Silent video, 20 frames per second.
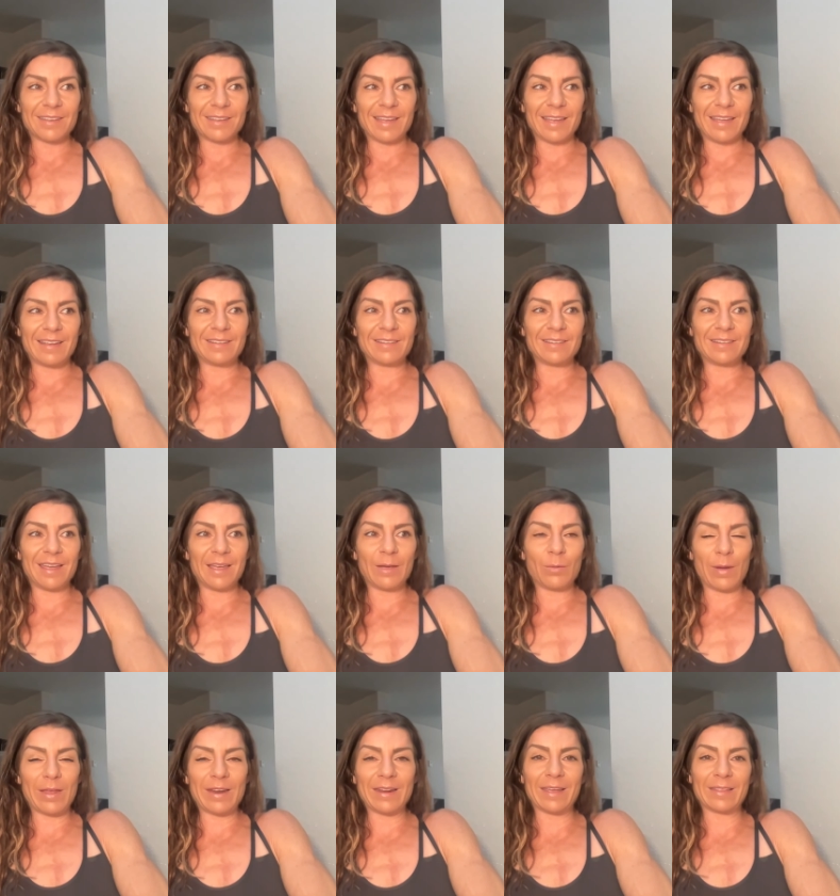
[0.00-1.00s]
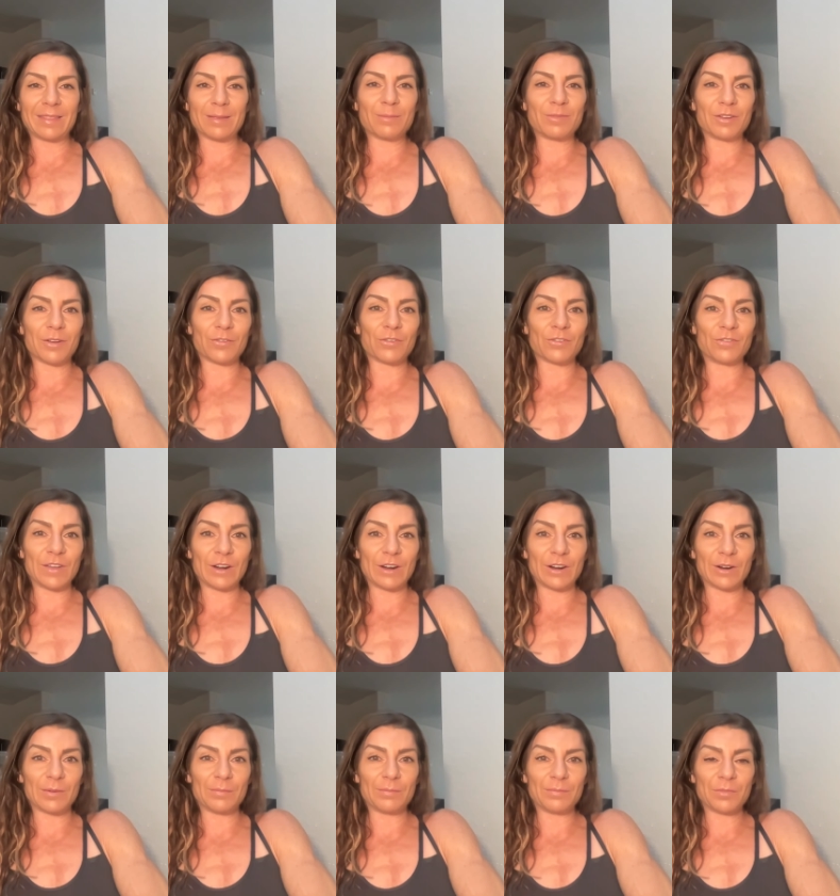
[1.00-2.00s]
a, a way to get themselves
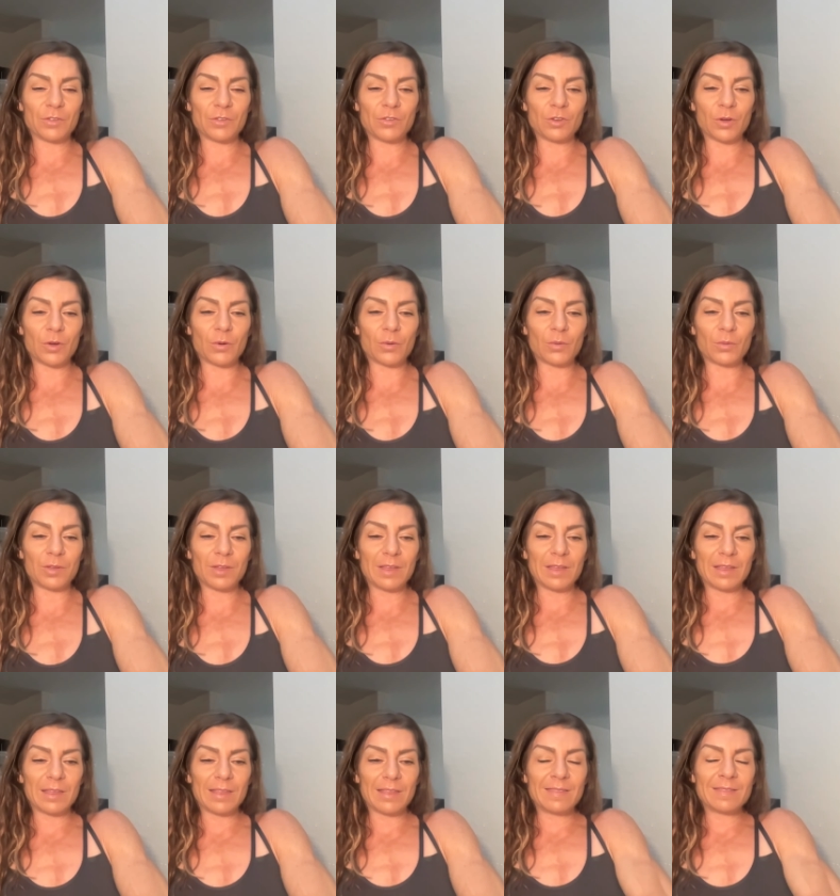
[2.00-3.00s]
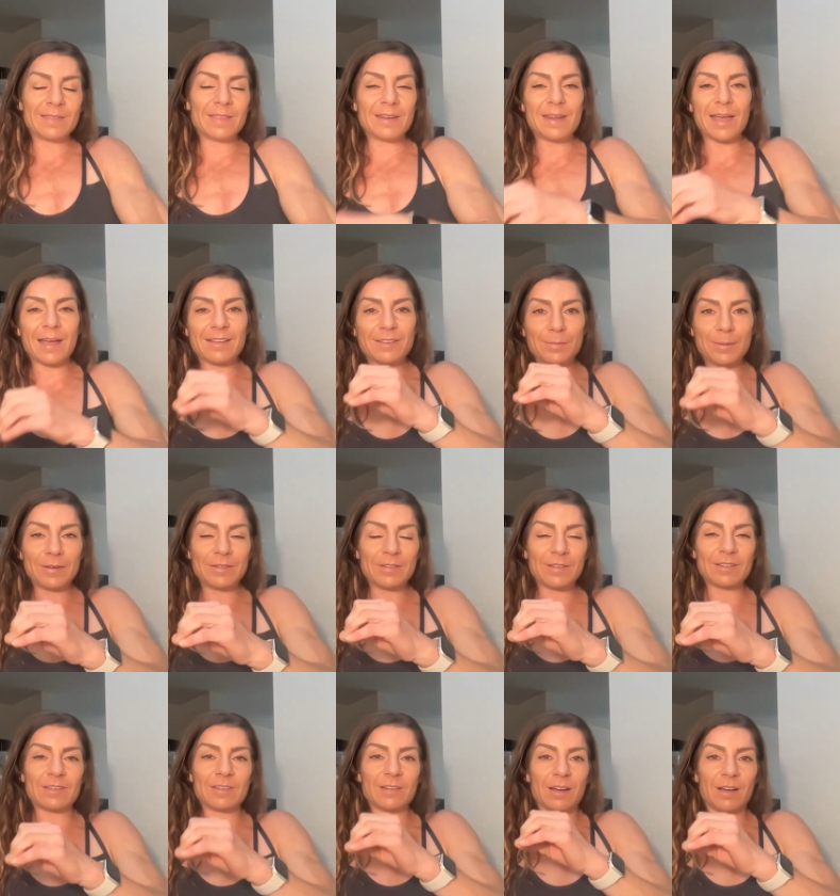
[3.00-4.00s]
fitter. So the next piece of
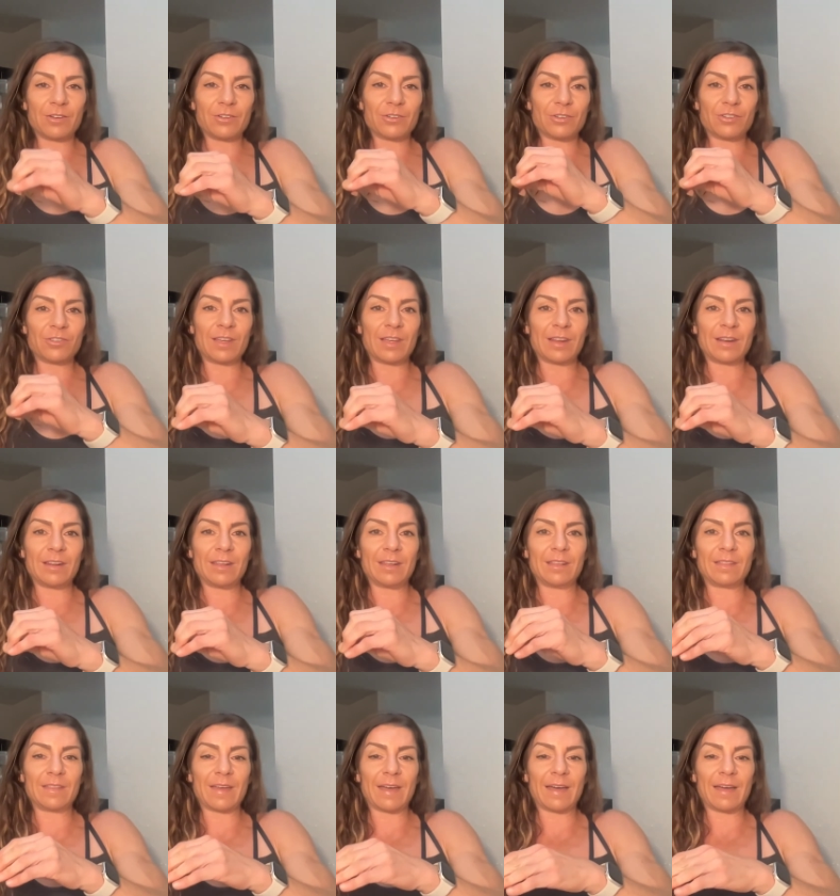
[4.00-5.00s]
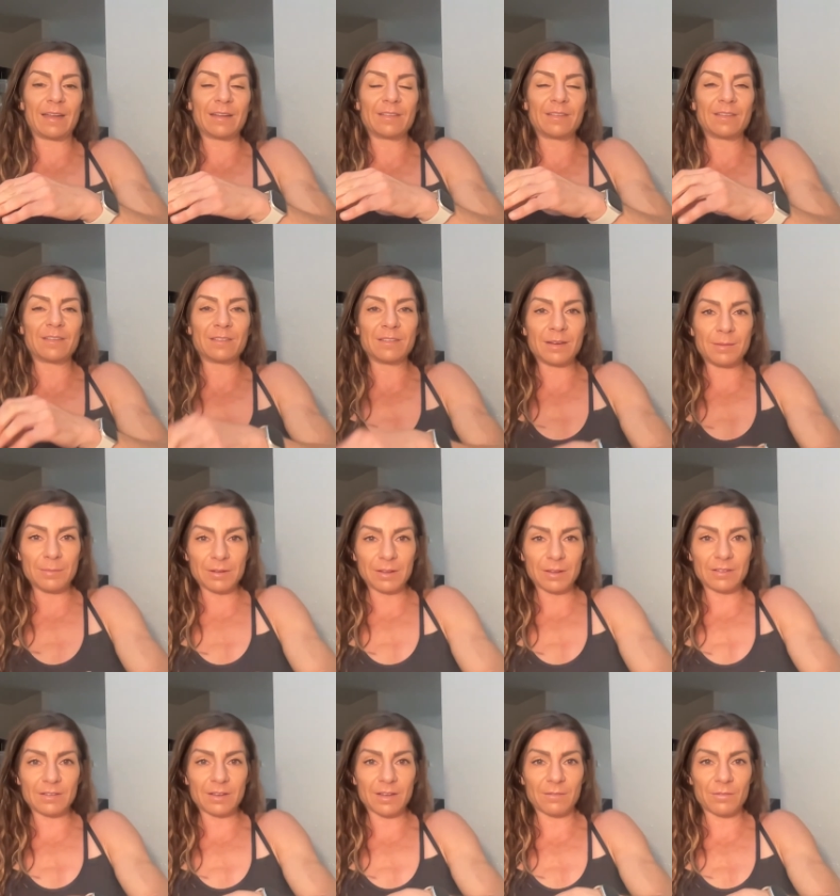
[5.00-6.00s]
this is understanding that the
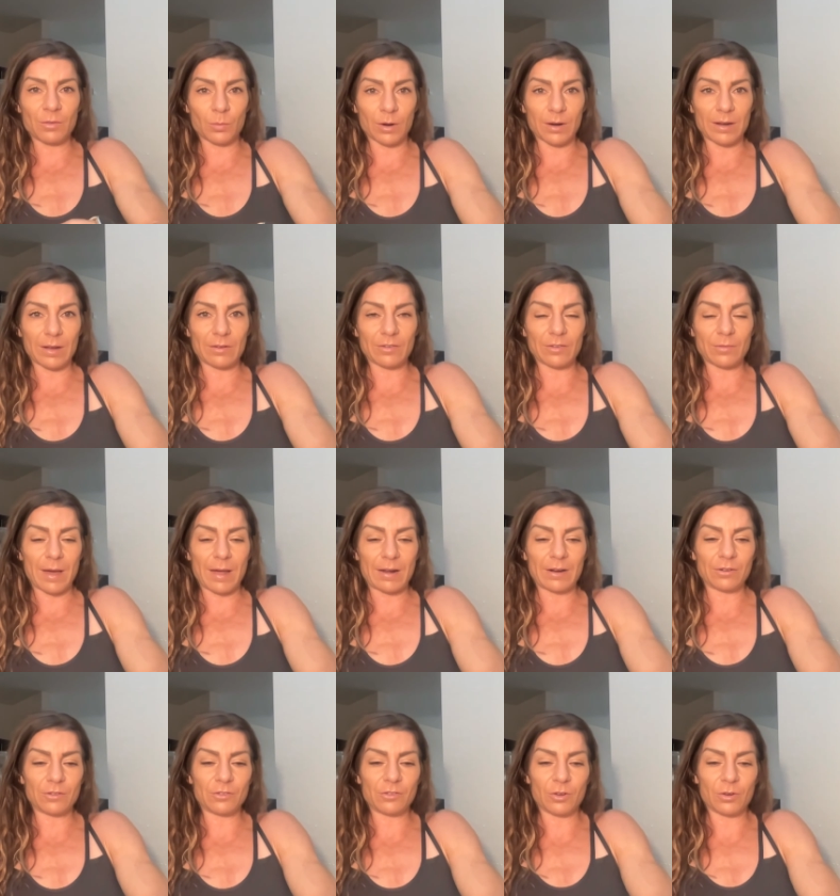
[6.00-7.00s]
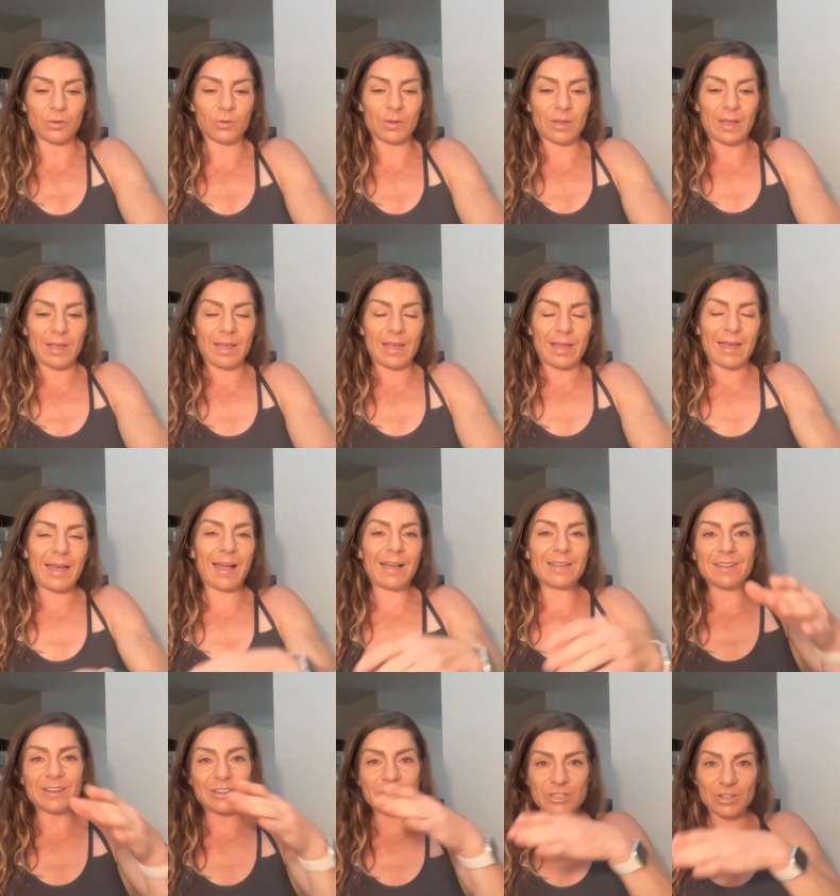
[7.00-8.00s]
stimulus of the workouts matter. So
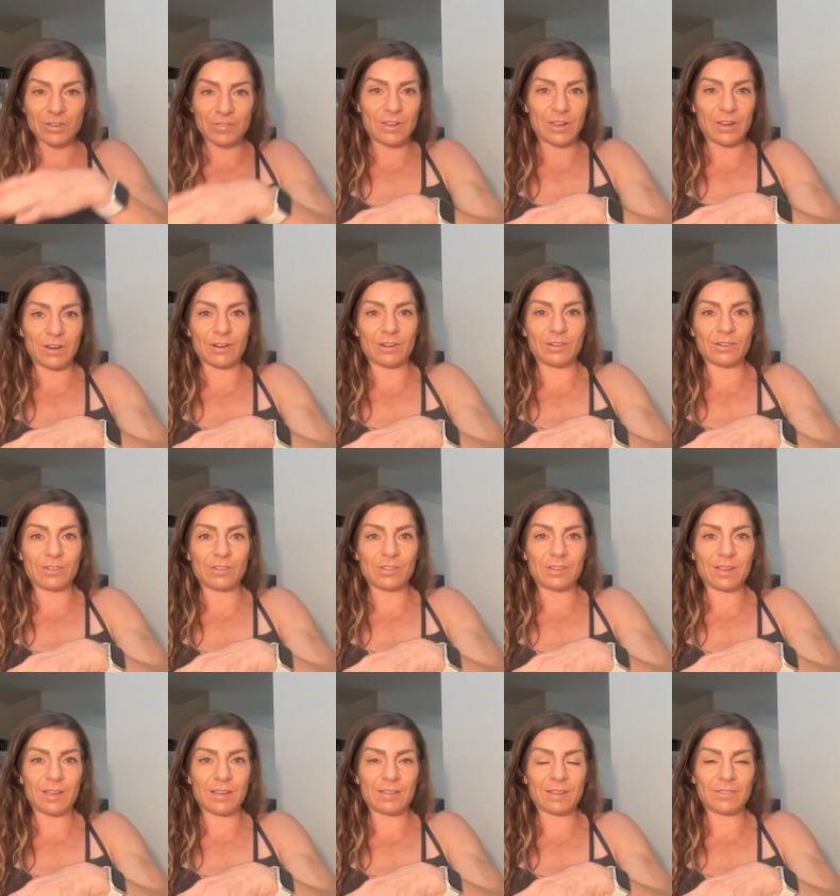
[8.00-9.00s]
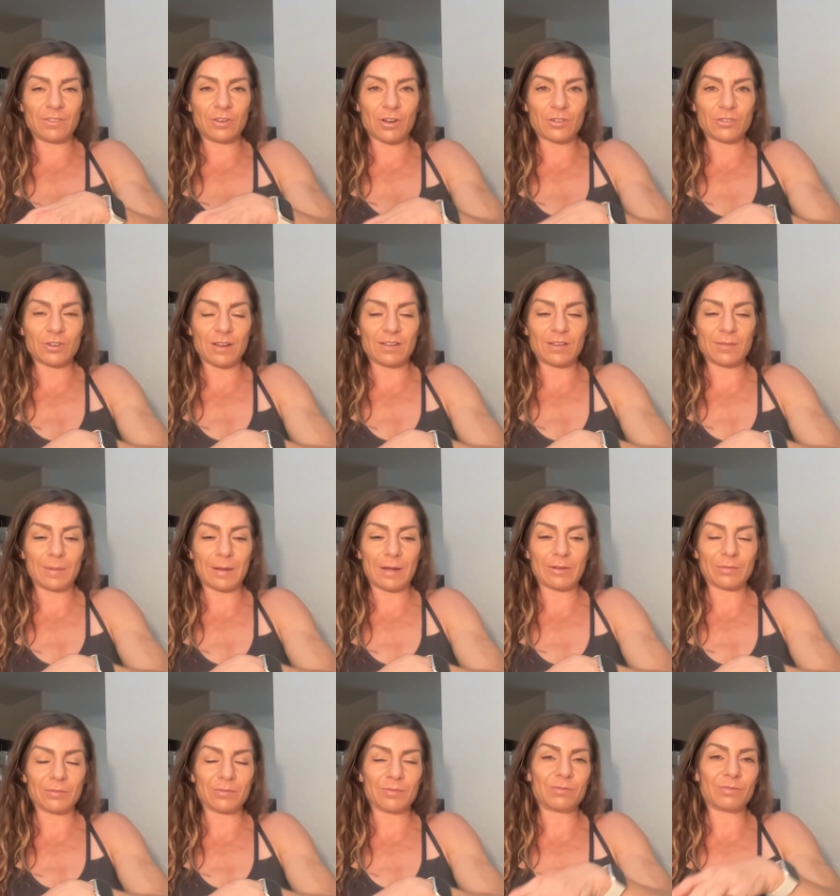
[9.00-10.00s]
as I shift gears, as I talk to you guys
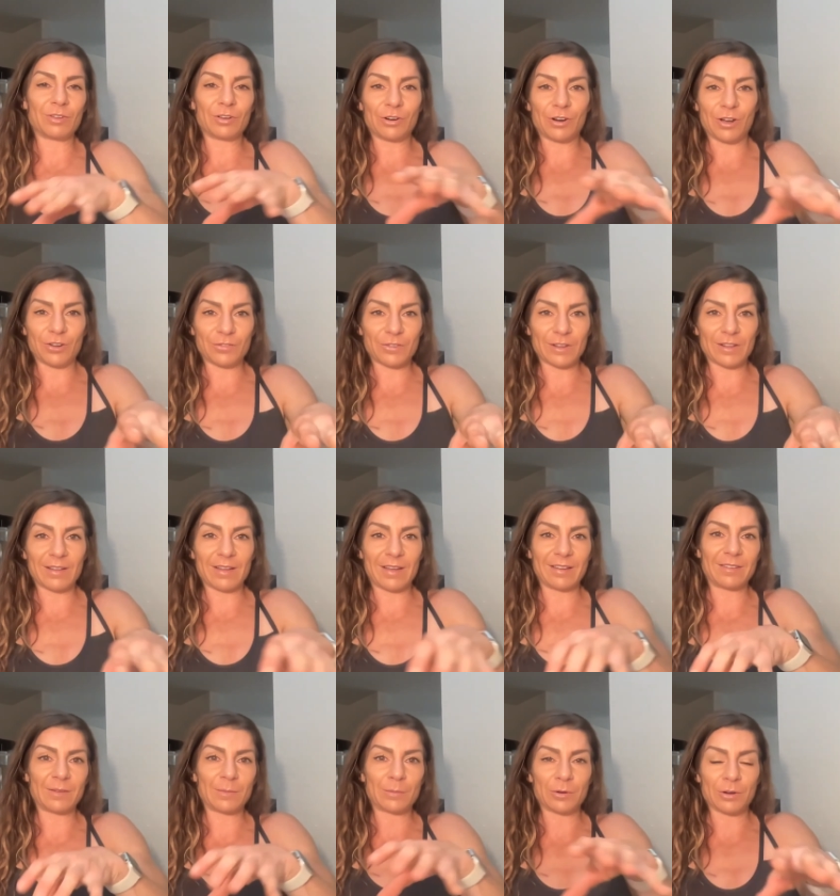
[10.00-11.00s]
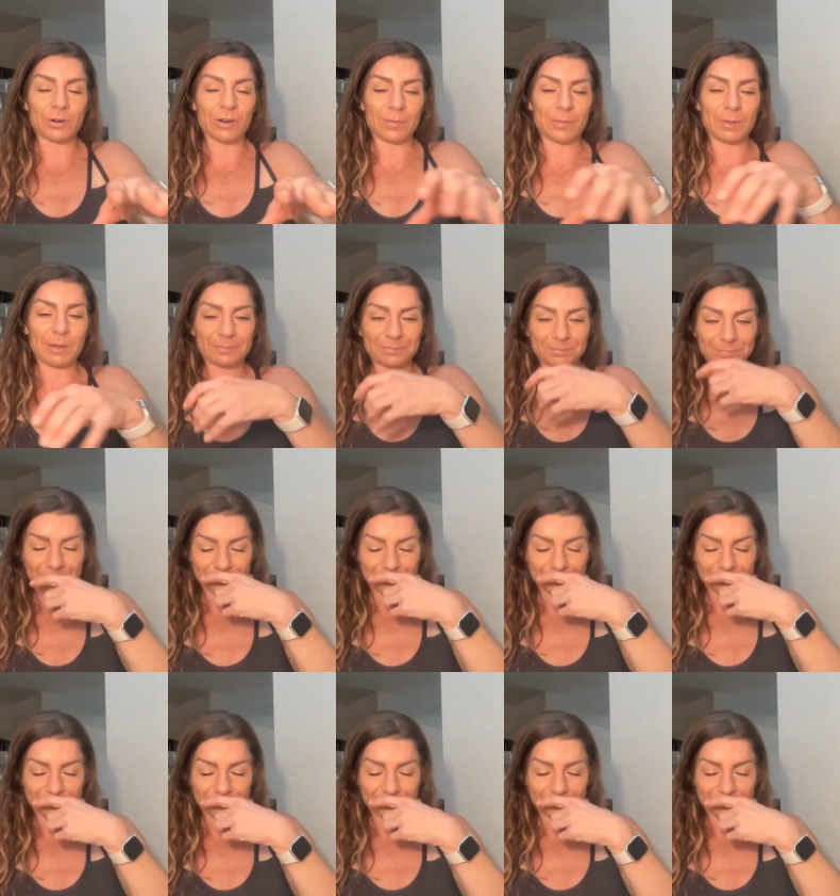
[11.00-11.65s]
about the CrossFit class, the programming,